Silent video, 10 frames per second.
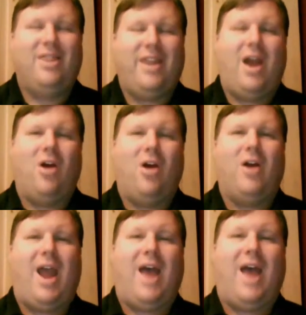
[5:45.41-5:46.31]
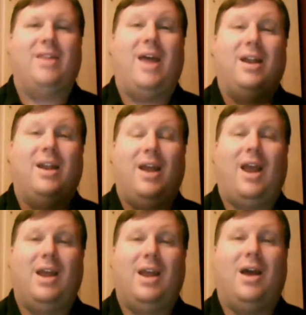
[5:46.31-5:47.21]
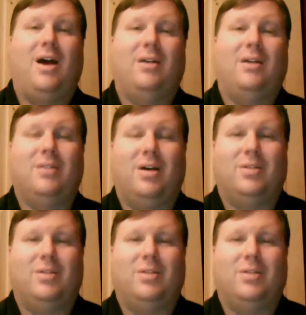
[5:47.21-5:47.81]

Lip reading: there, and then a